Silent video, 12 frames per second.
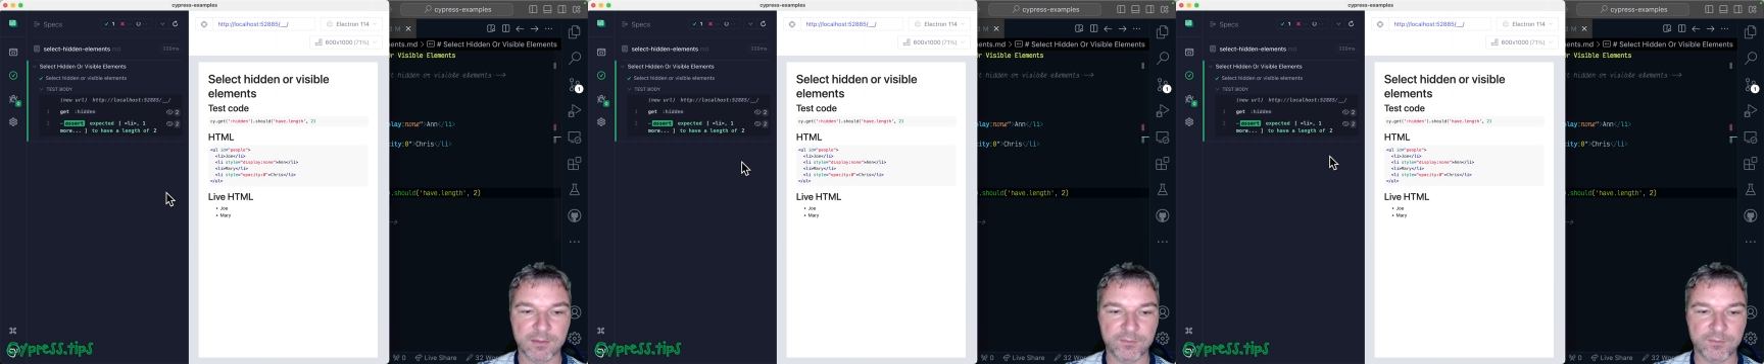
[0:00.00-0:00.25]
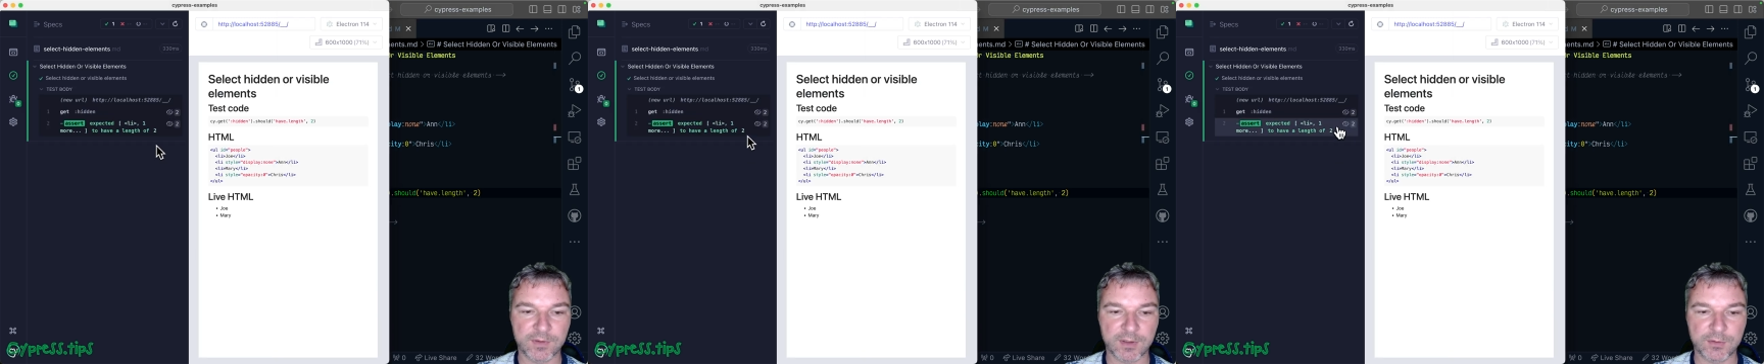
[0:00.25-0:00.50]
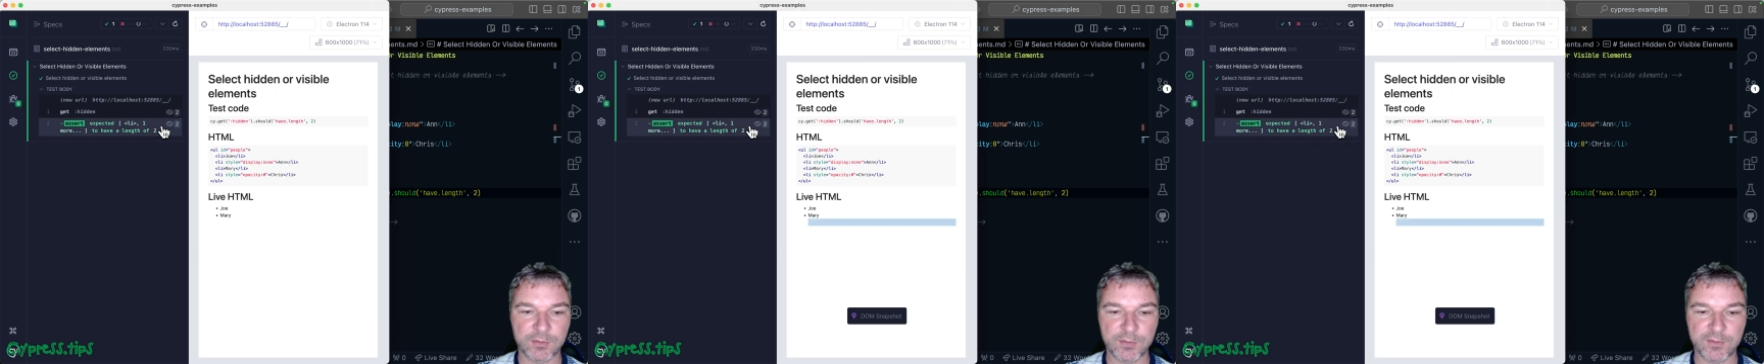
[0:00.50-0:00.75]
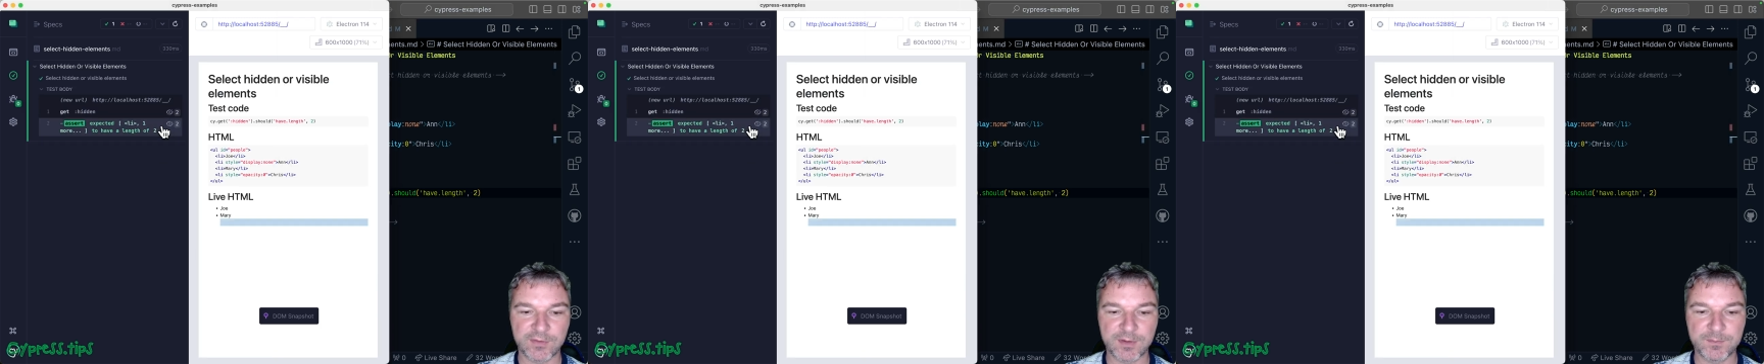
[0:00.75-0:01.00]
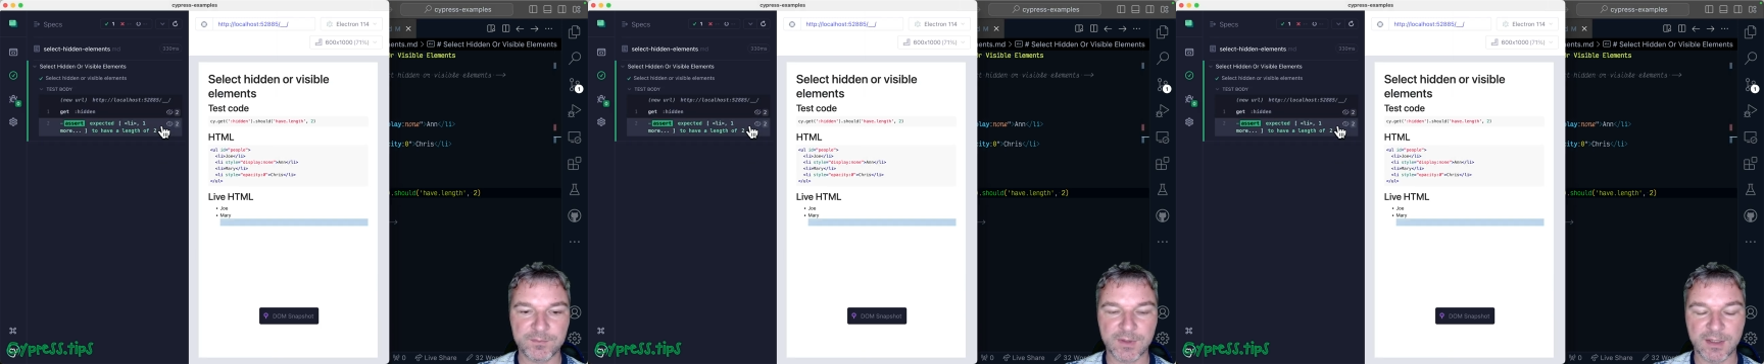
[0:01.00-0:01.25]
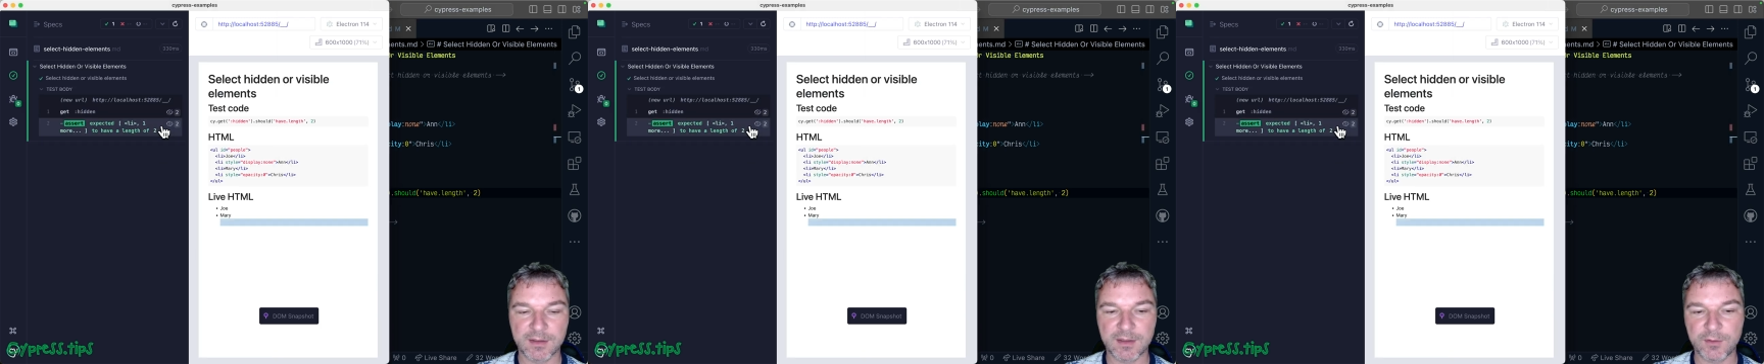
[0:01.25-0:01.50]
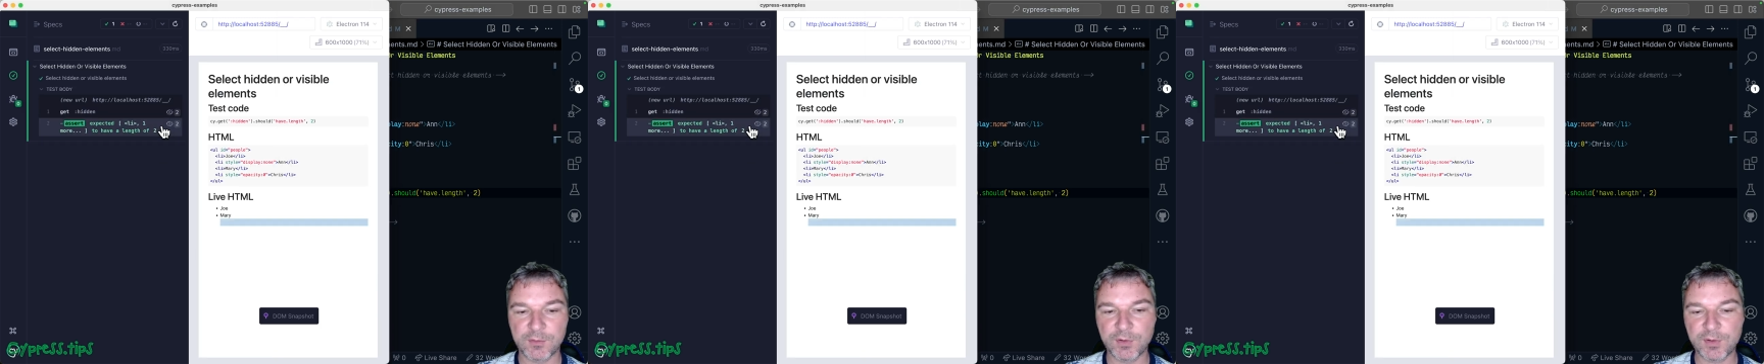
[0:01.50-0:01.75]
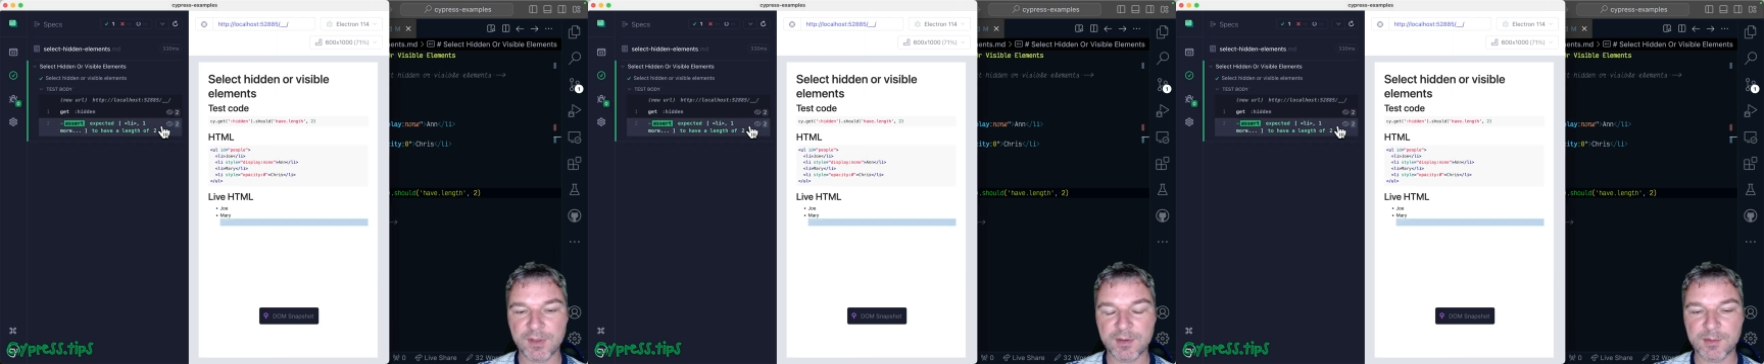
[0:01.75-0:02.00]
There are two of them. Now
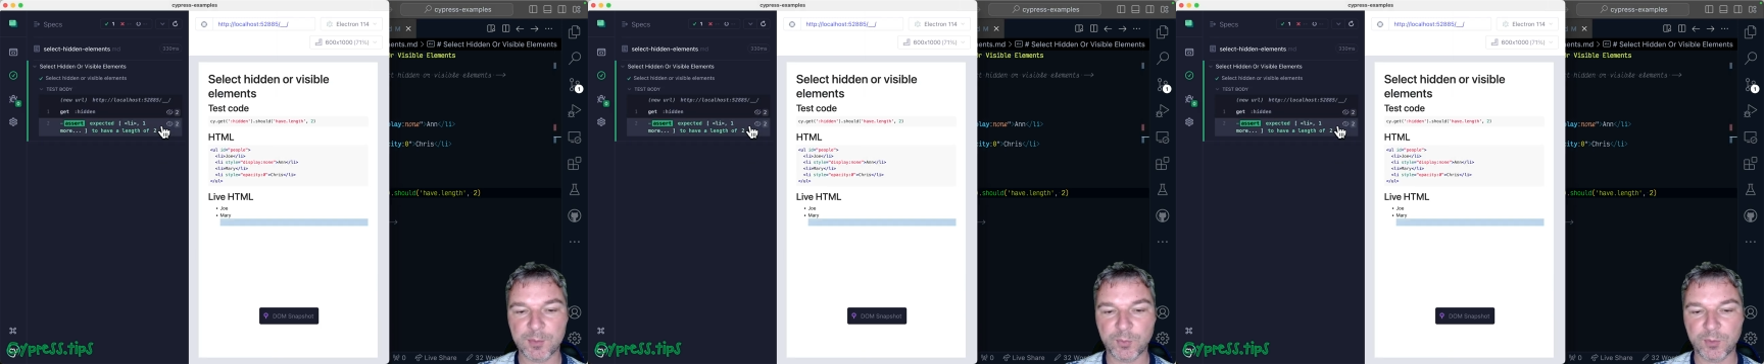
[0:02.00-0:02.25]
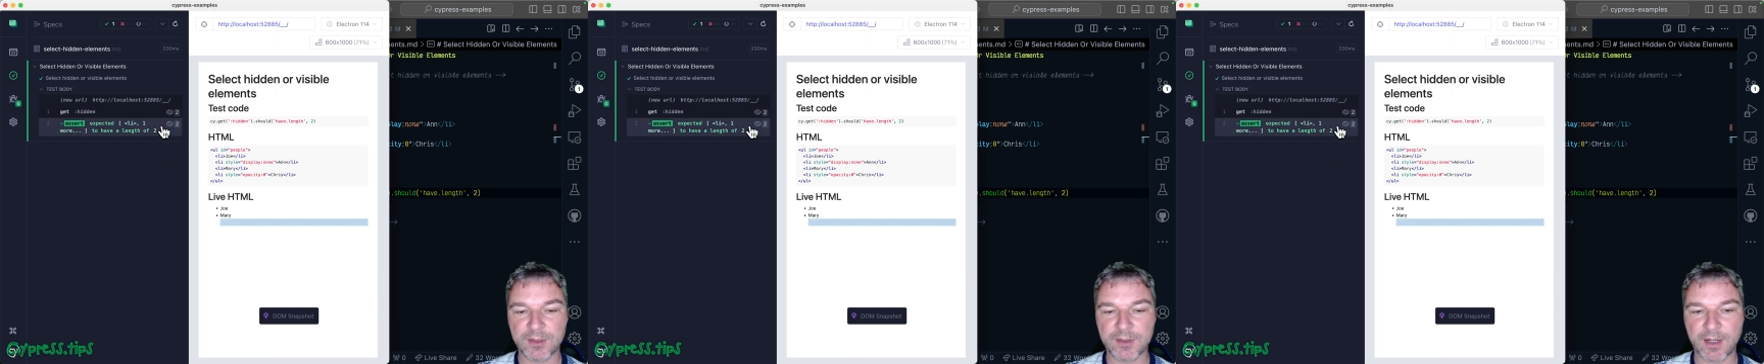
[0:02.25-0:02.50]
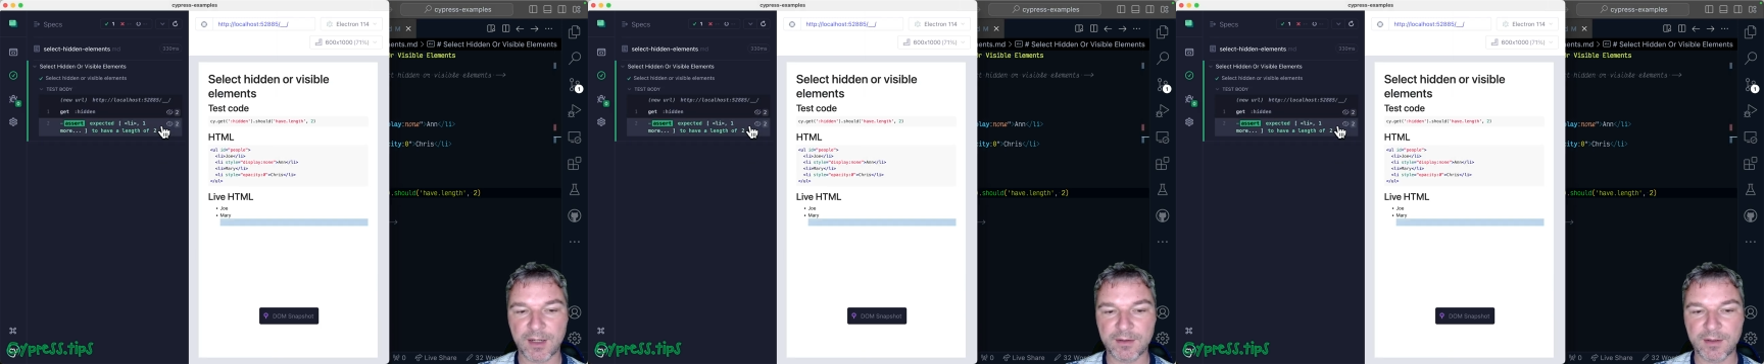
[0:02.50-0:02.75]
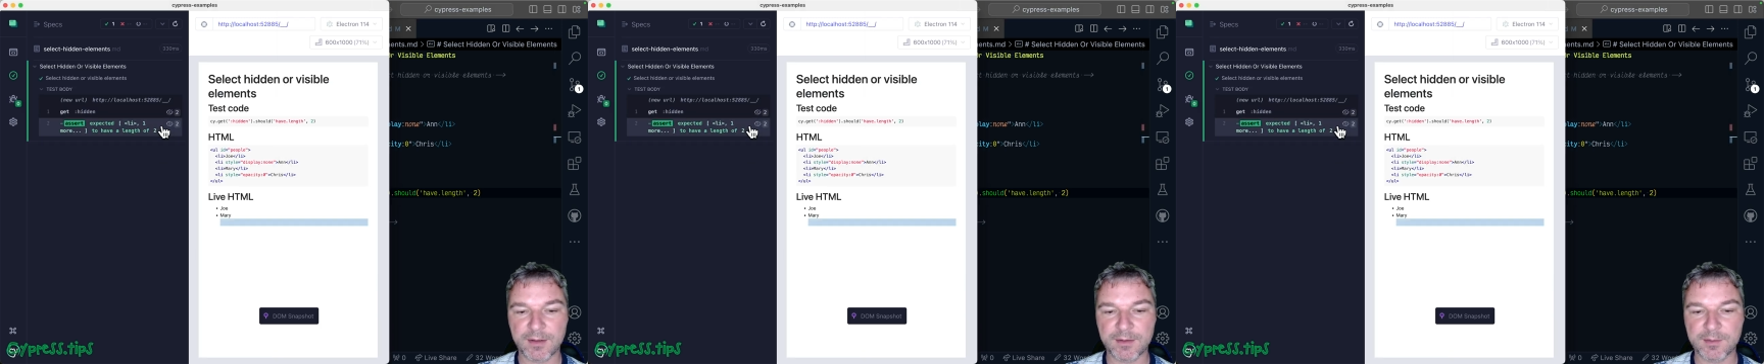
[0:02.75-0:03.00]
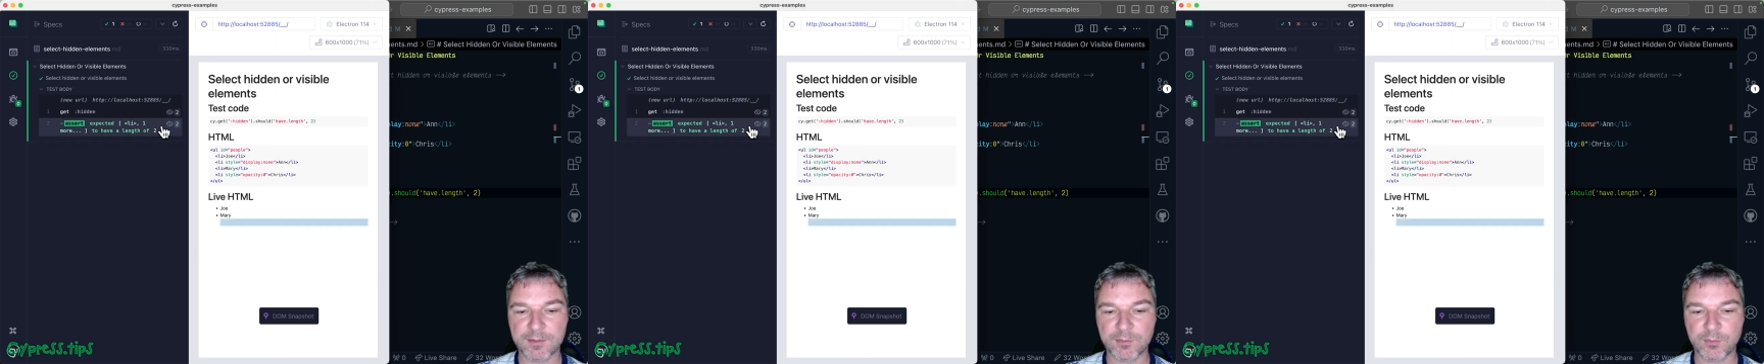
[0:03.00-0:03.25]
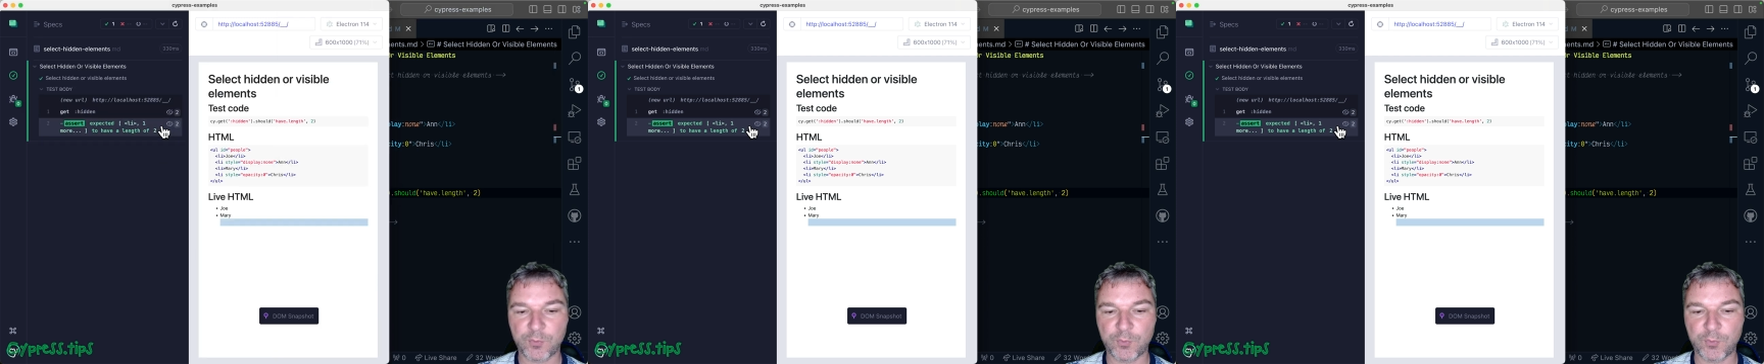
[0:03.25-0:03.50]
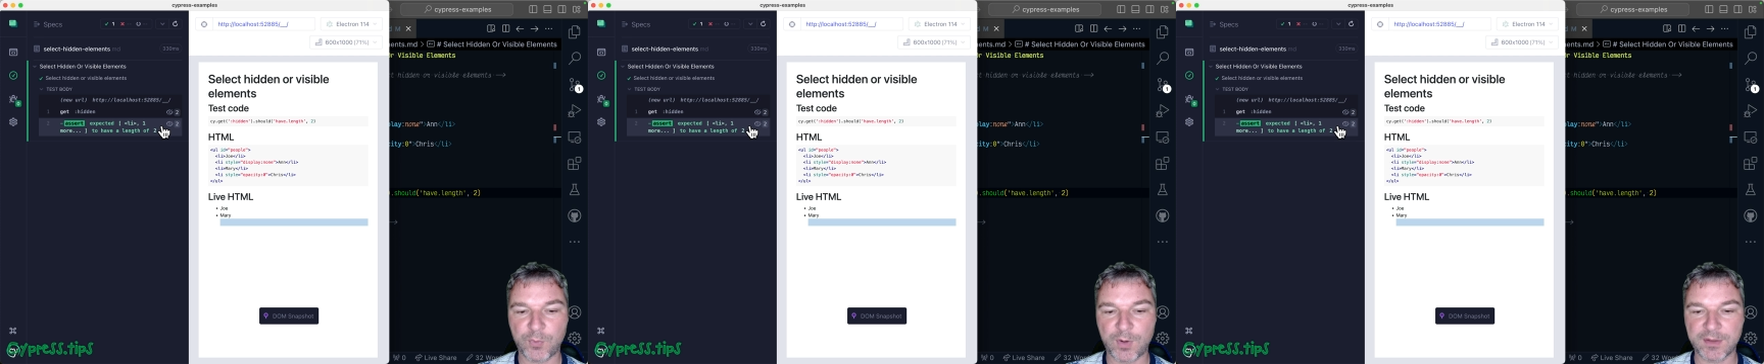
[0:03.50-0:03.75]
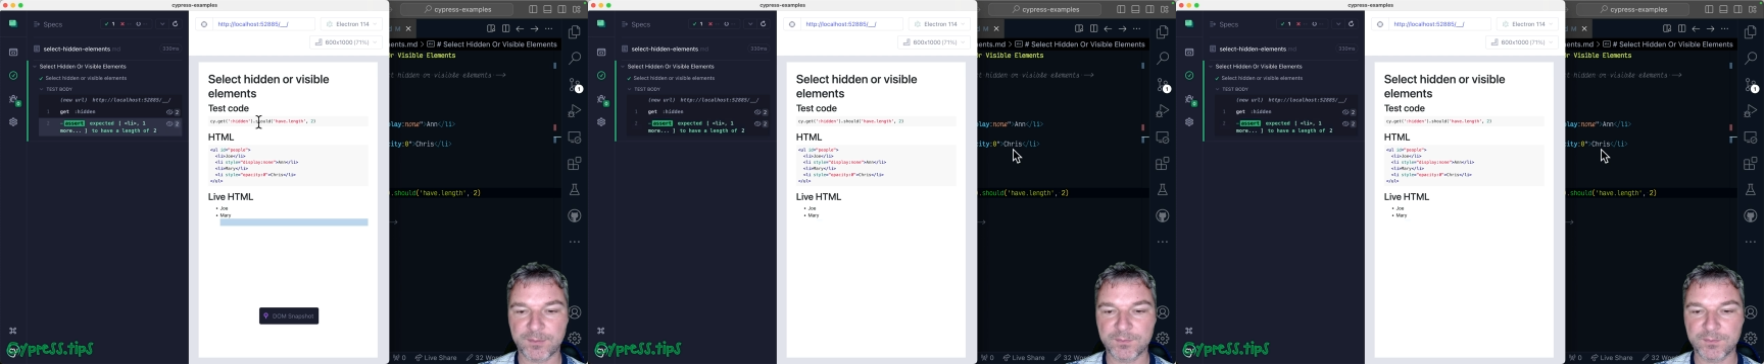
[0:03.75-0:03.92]
notice it highlights one of them.